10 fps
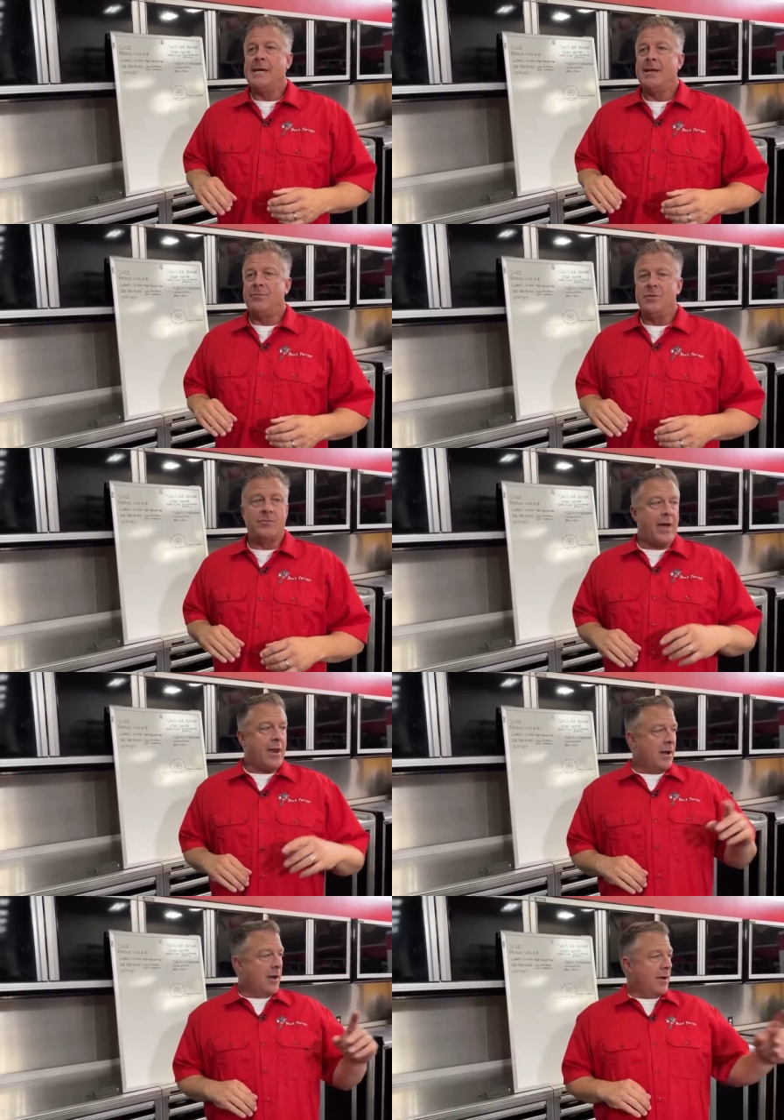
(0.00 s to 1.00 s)
If you've
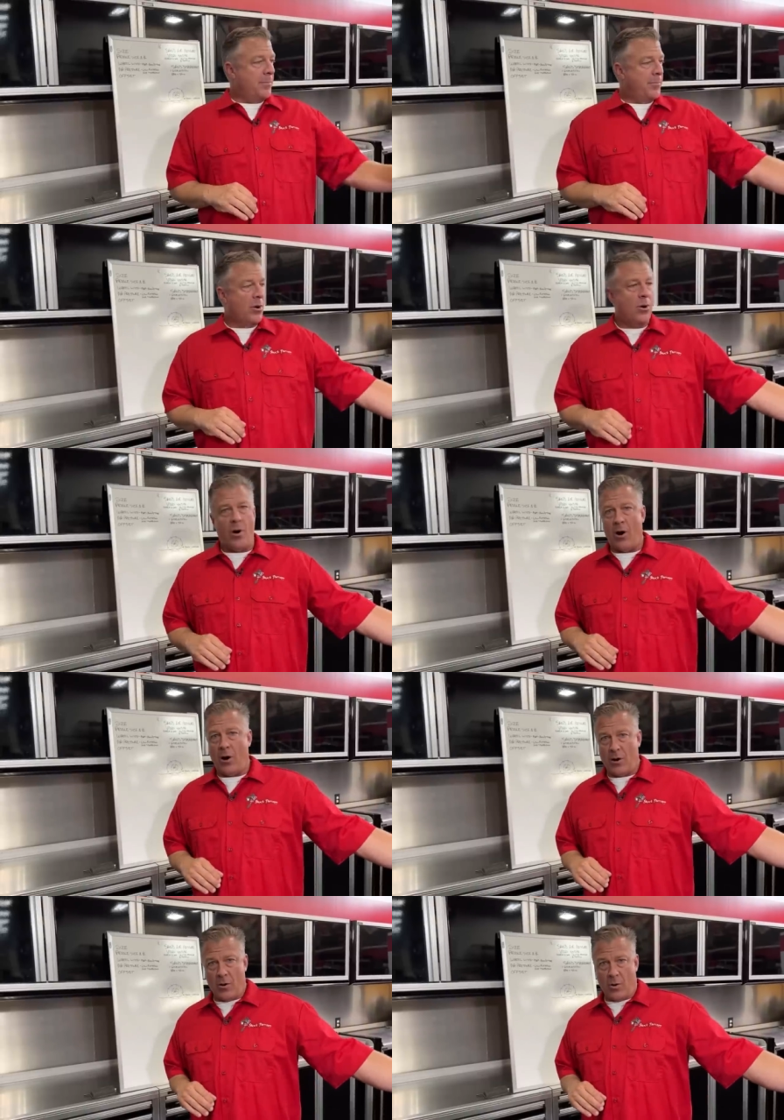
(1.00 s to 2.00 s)
got a Pro
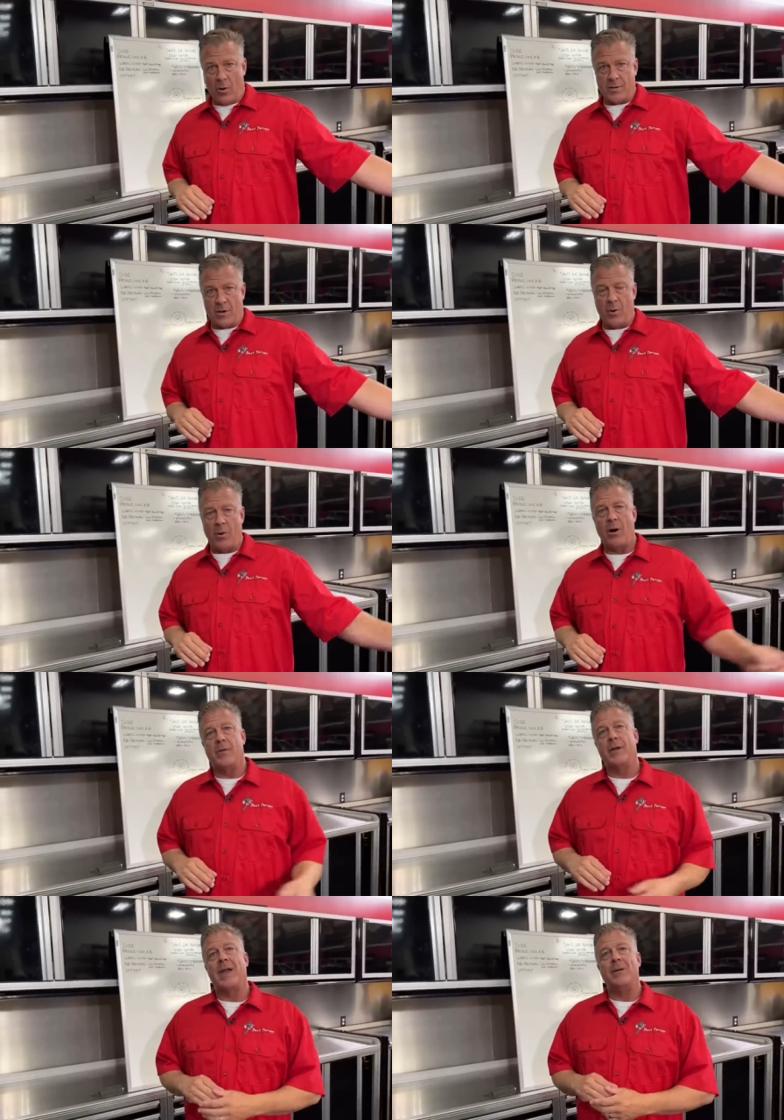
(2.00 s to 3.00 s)
R or a Turbo R
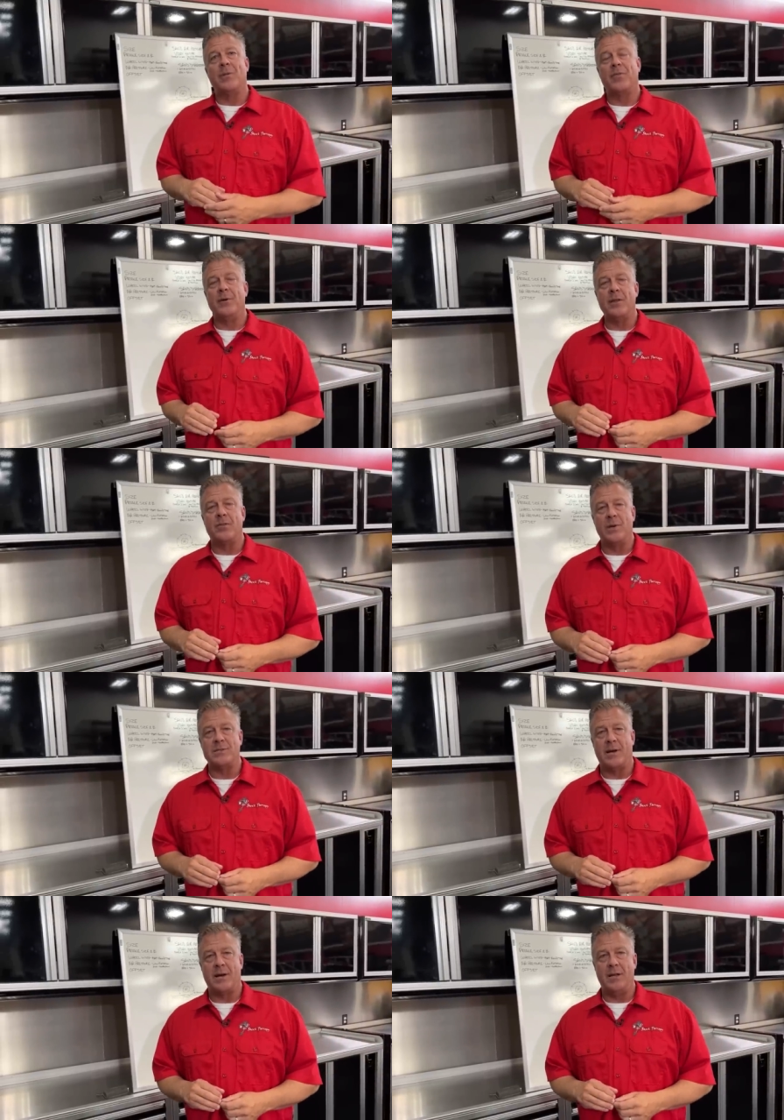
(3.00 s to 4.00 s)
that came with
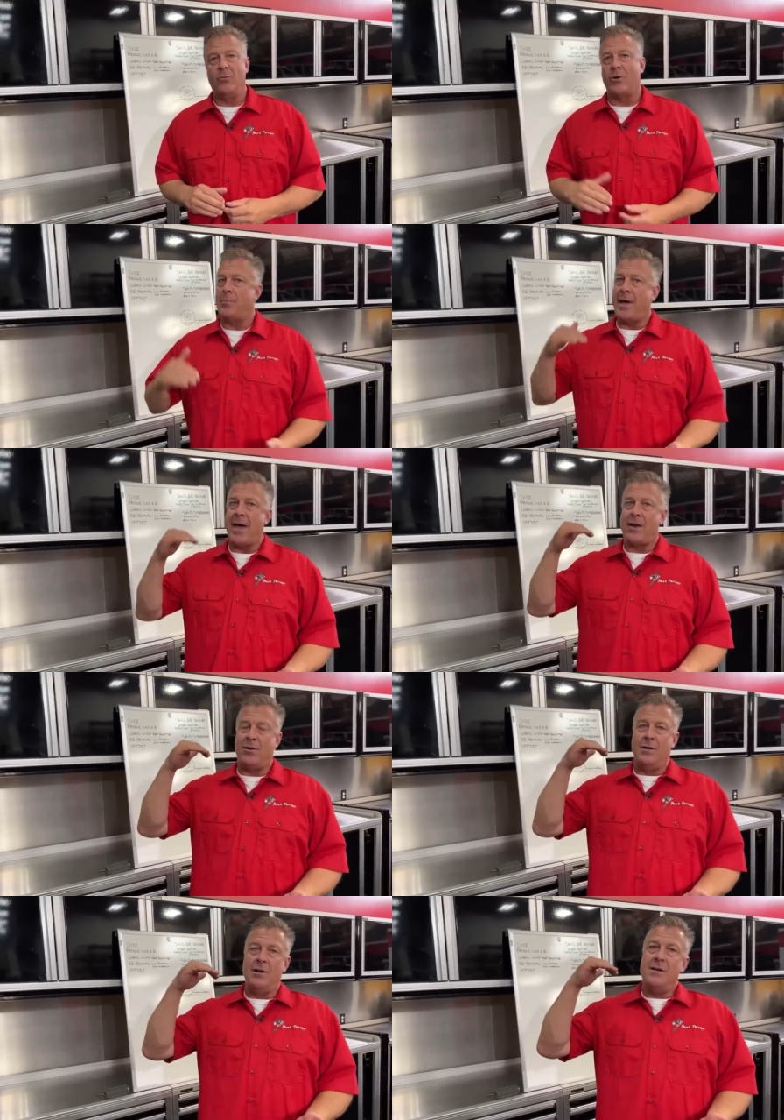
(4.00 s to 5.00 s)
33s on it, you want a
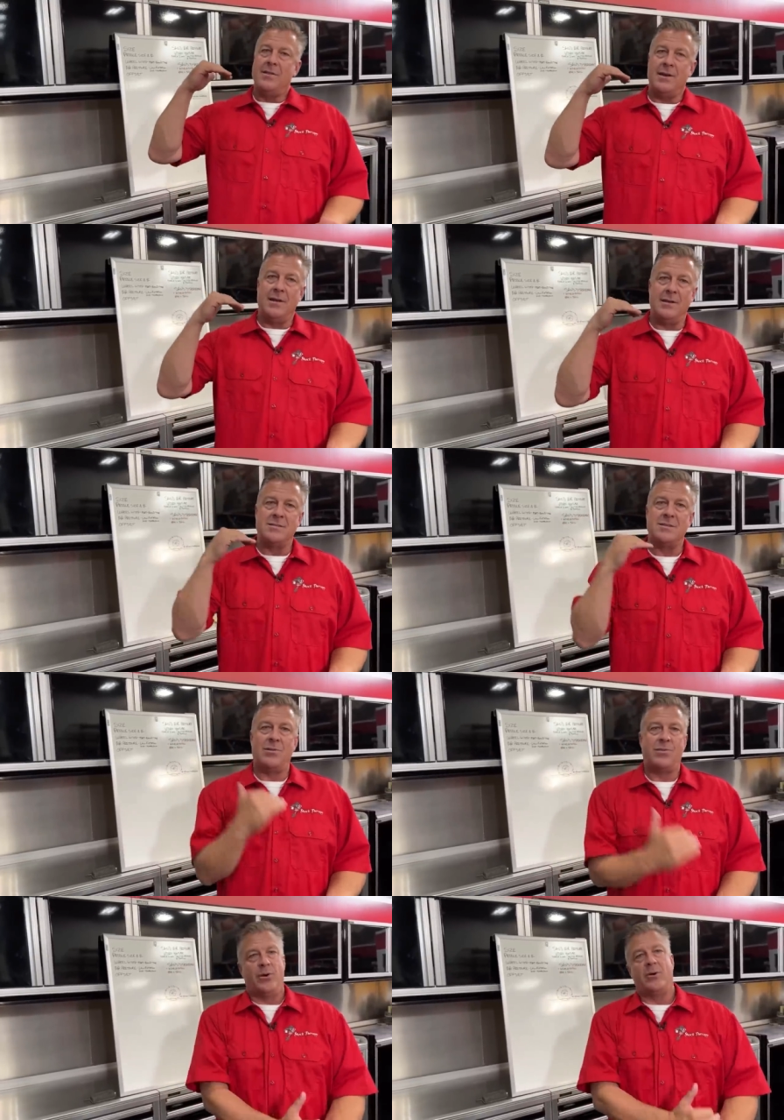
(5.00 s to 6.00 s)
paddle that is
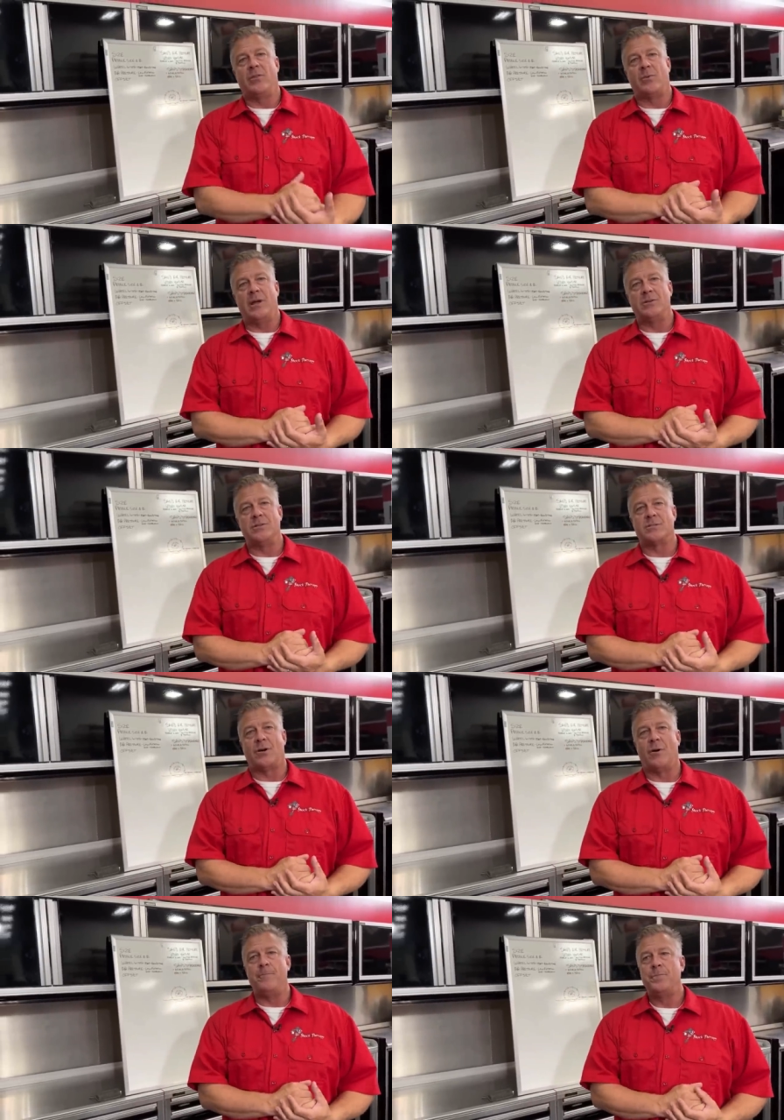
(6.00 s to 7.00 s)
33 inches
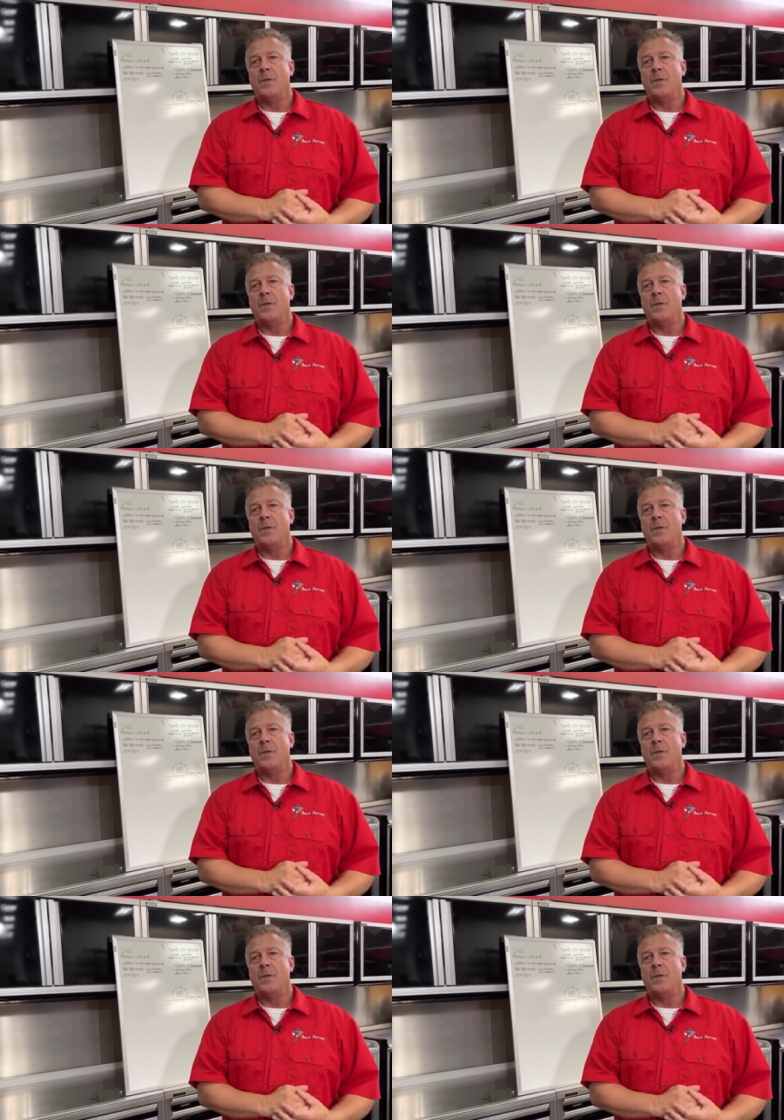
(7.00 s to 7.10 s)
tall.